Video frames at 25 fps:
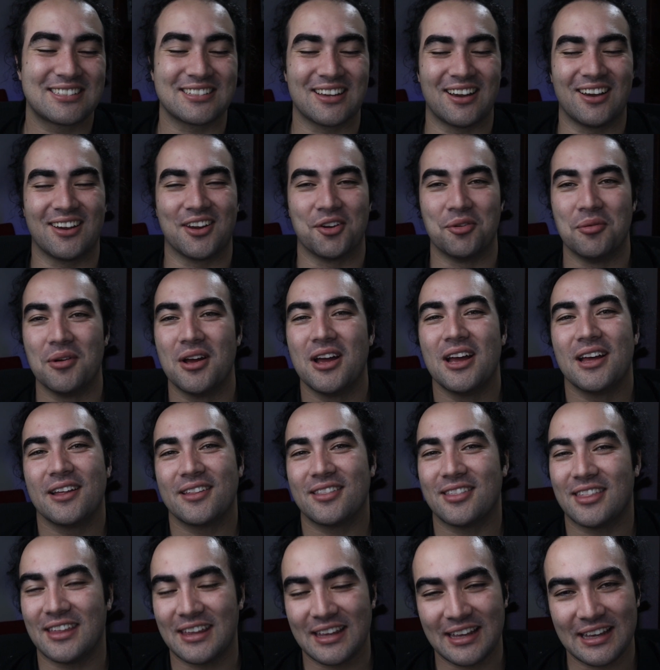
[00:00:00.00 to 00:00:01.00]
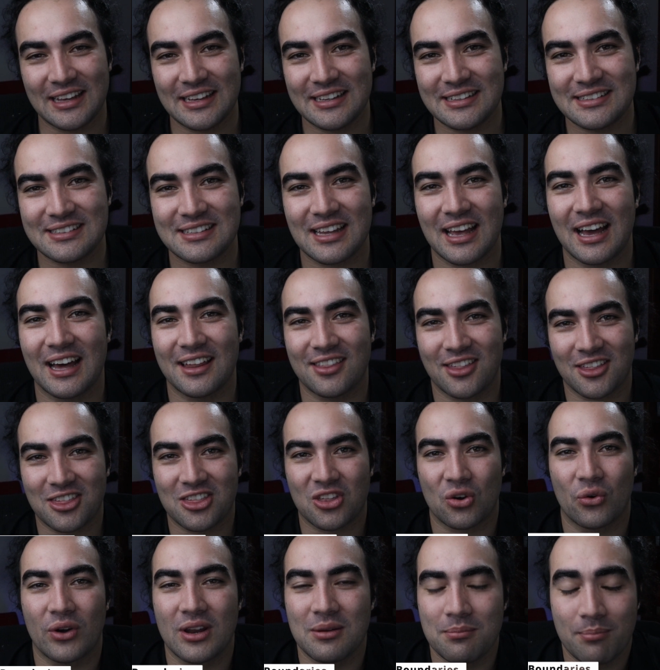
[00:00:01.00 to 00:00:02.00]
so, these are the
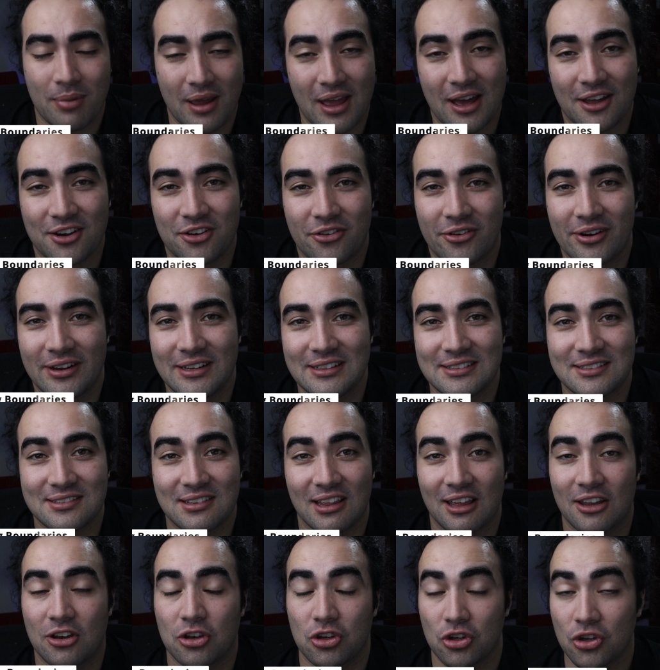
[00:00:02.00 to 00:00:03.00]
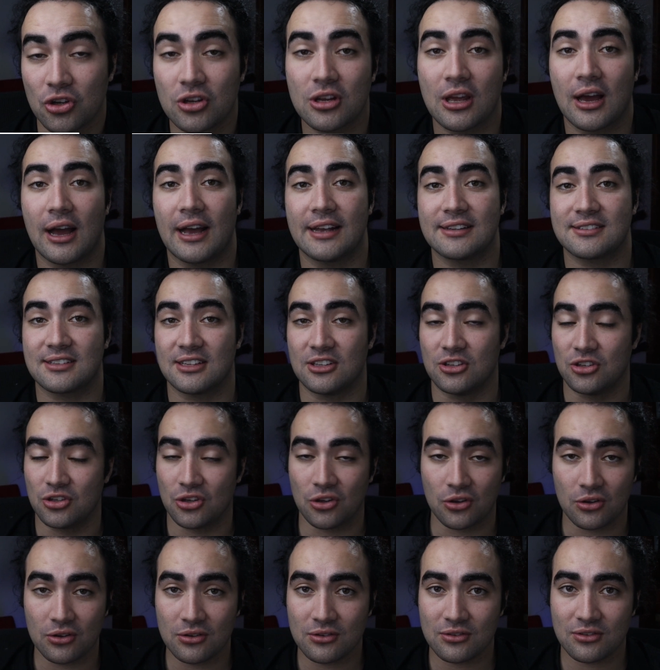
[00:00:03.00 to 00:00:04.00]
three boundaries that you guys can
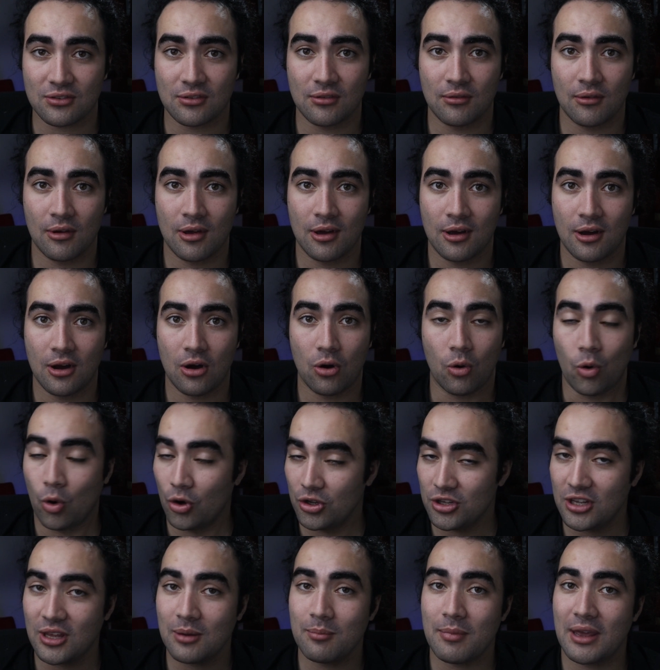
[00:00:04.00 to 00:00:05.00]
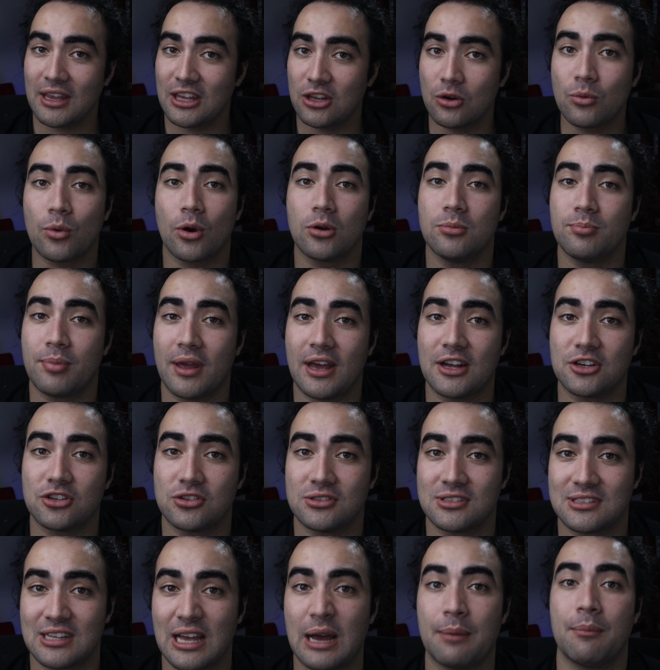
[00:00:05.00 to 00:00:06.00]
use, or you can make your own
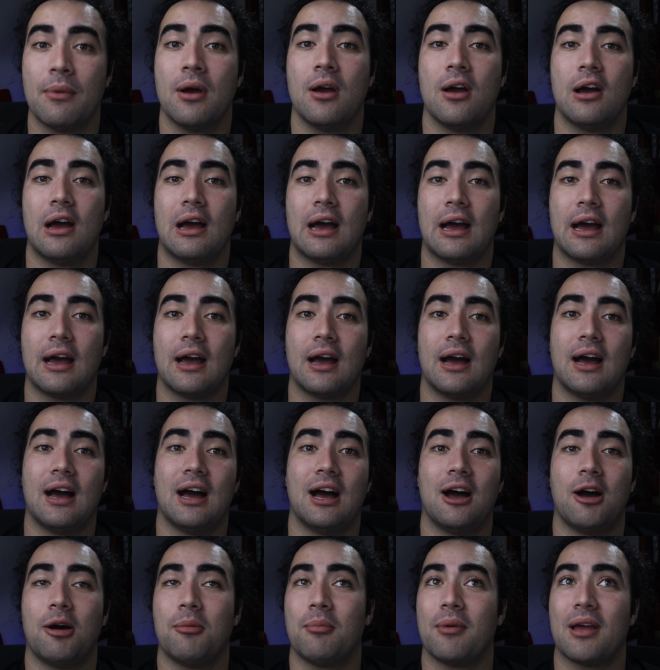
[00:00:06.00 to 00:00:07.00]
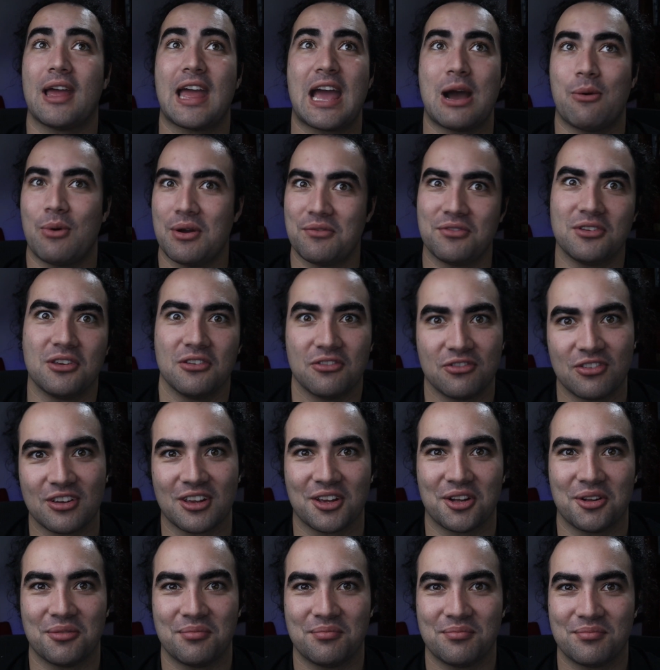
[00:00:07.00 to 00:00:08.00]
boundaries up um, however you
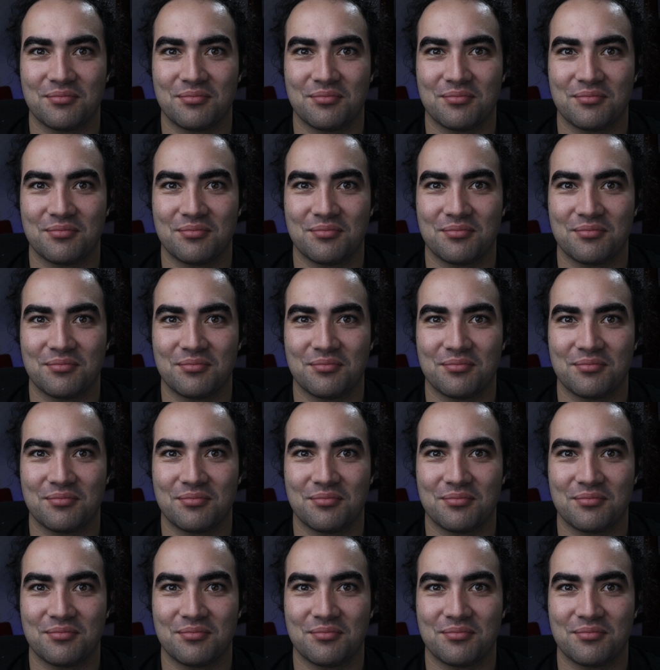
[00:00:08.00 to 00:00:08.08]
feel.